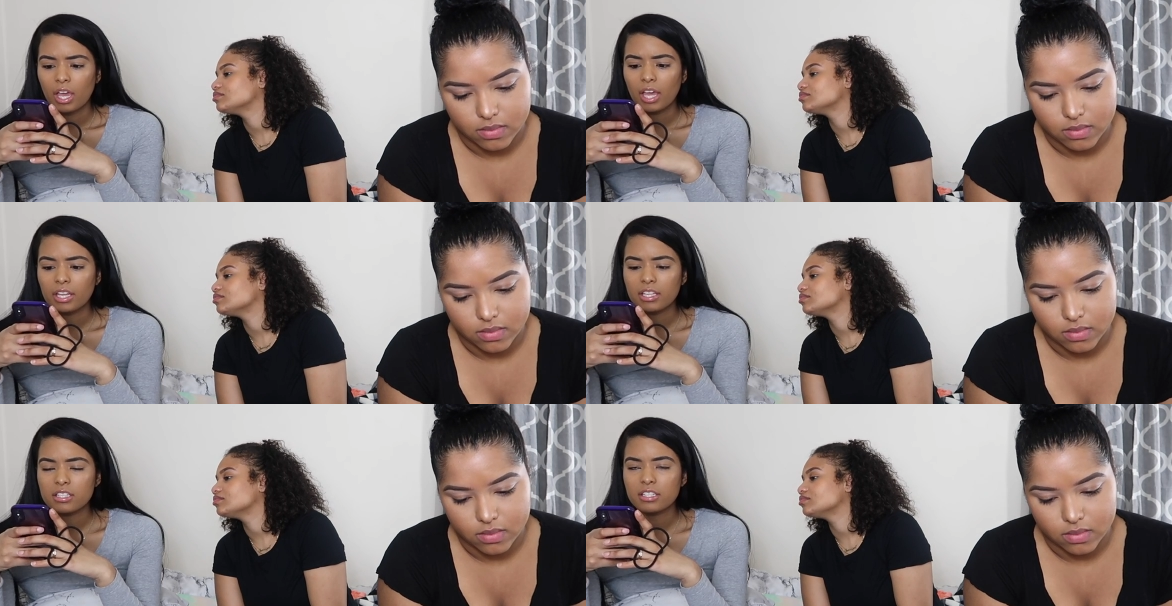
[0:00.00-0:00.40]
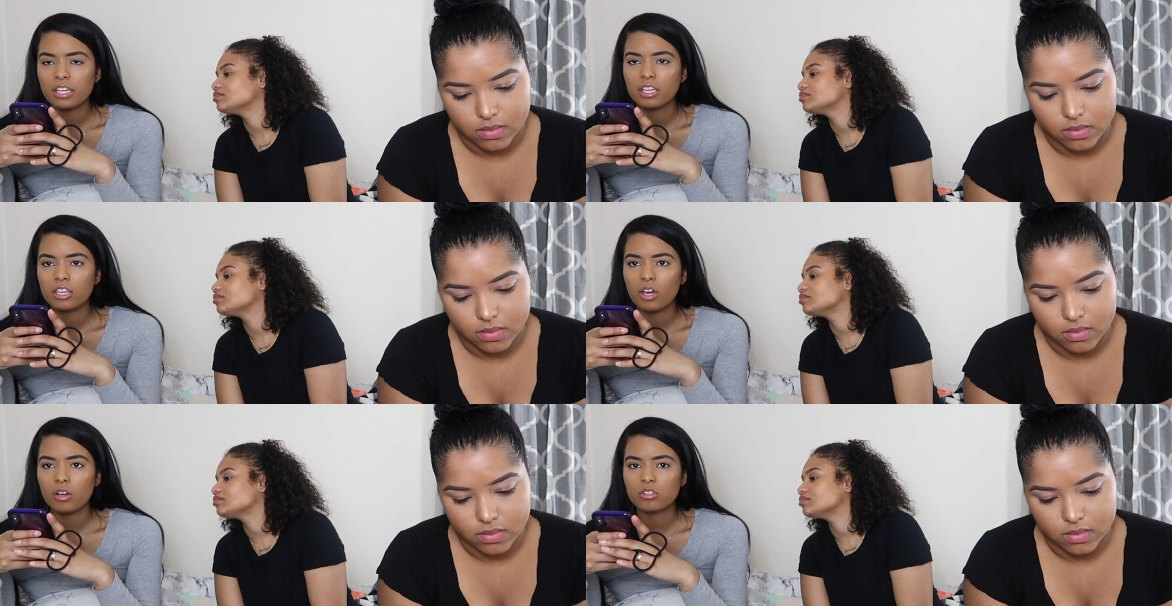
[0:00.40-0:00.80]
Speaker 1: And it's
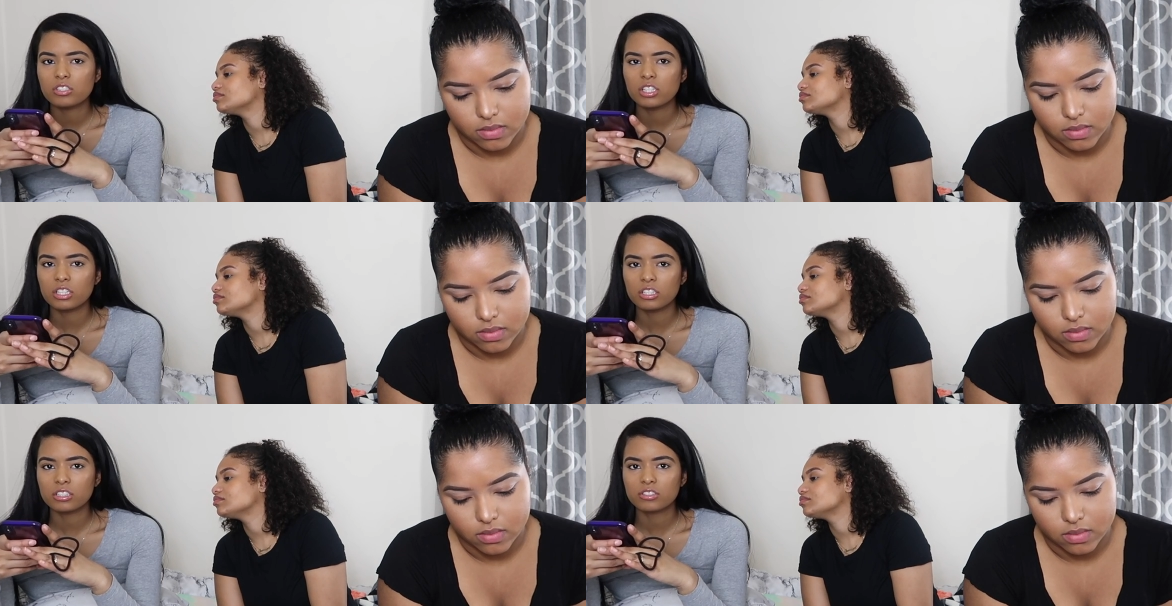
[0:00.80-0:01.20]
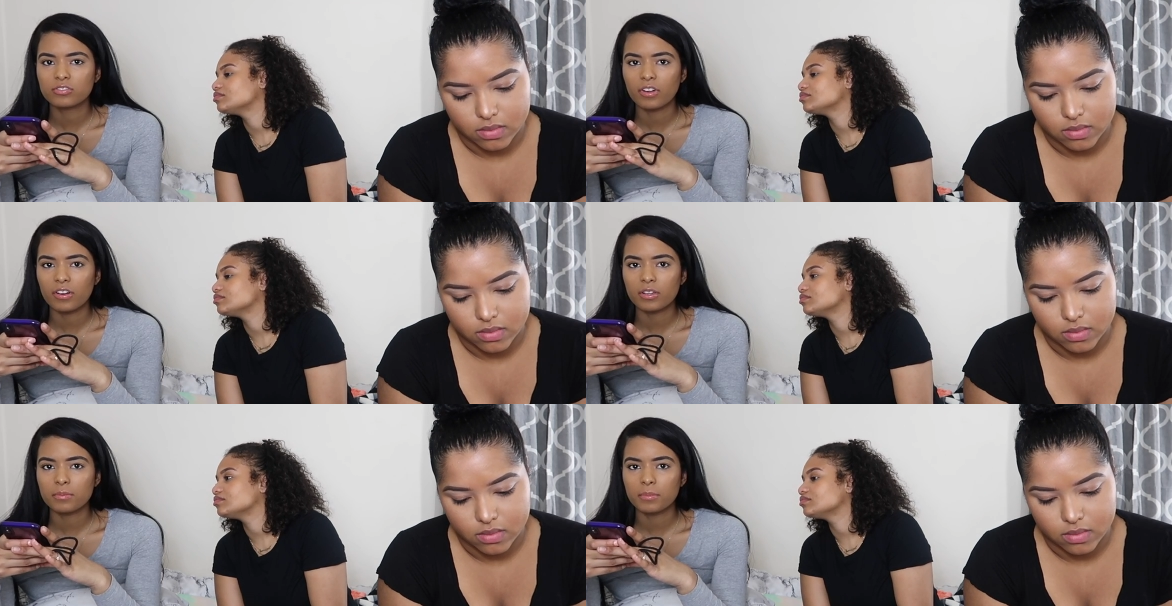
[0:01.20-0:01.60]
like, yo, she looks
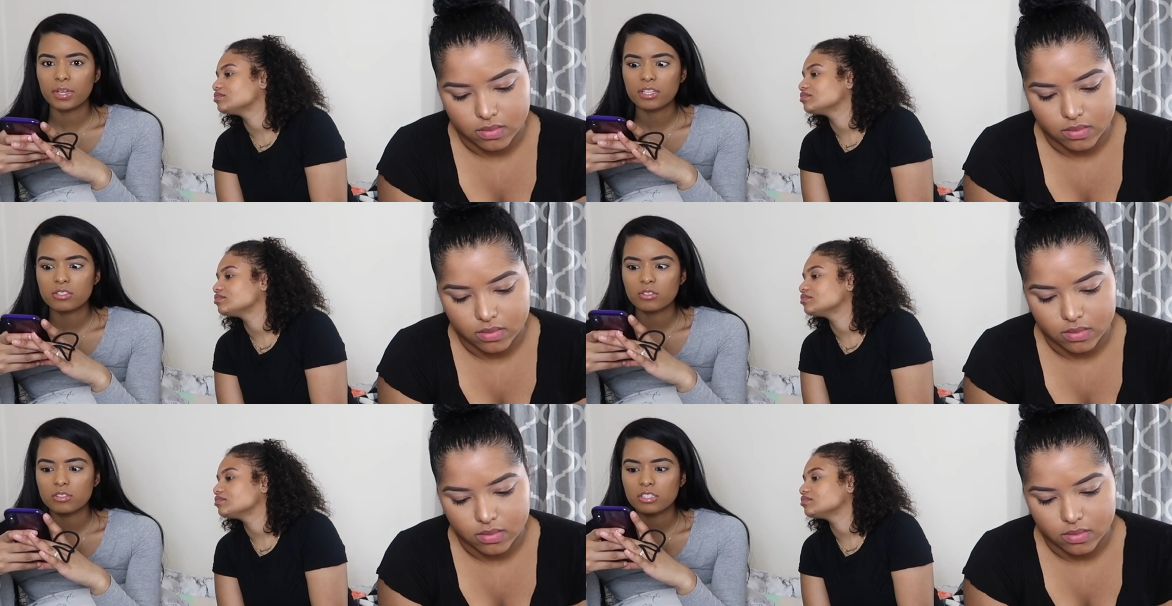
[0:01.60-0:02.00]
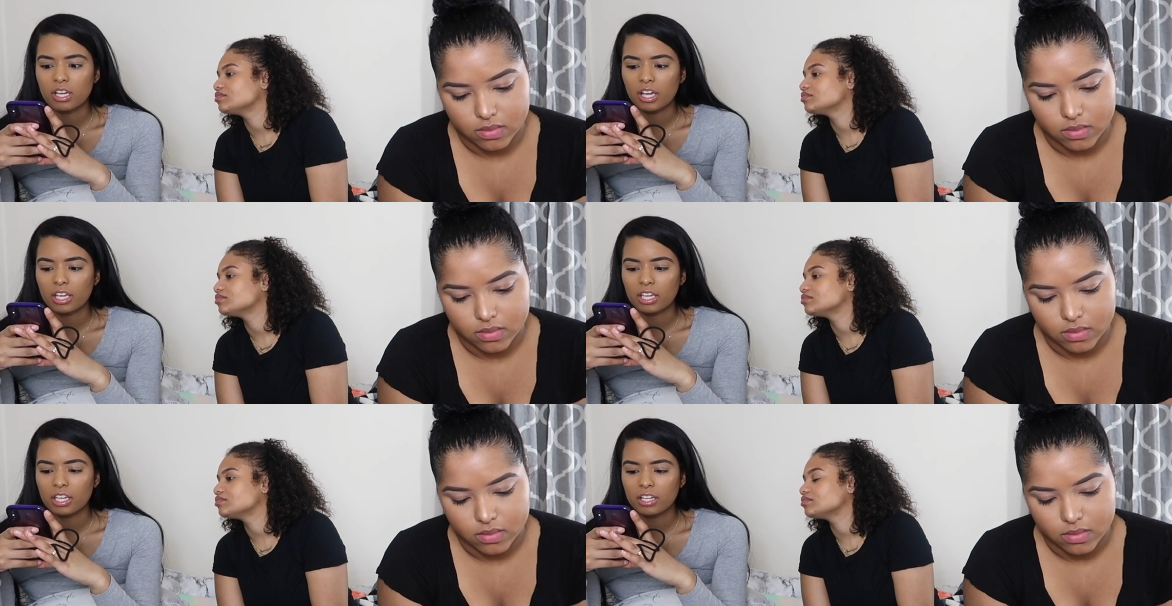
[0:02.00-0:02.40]
very mixed so that
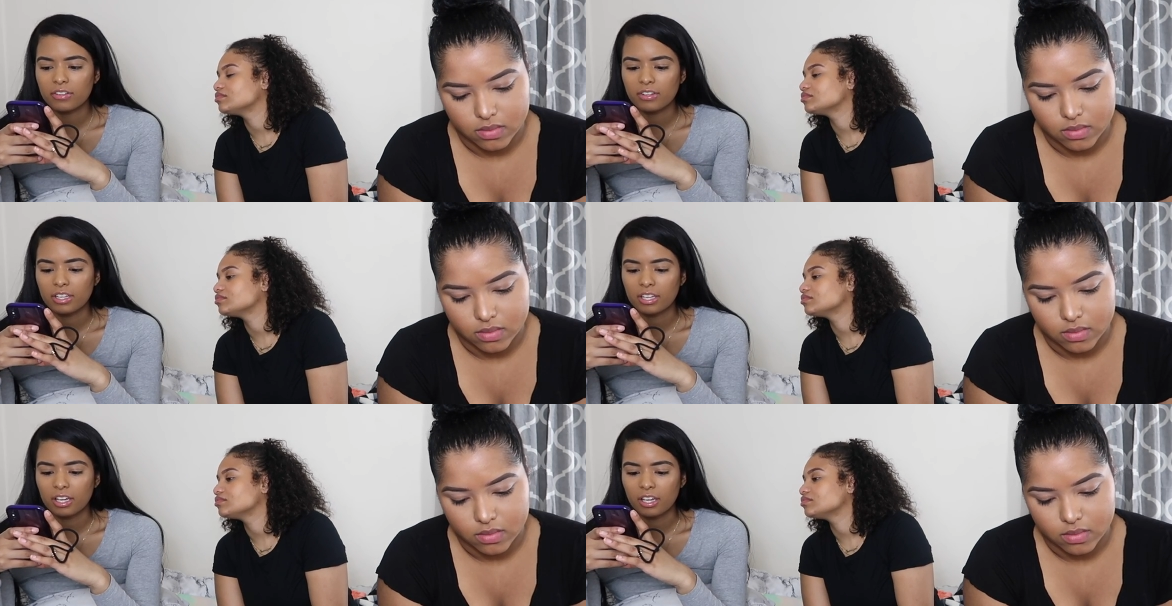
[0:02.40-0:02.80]
I can't even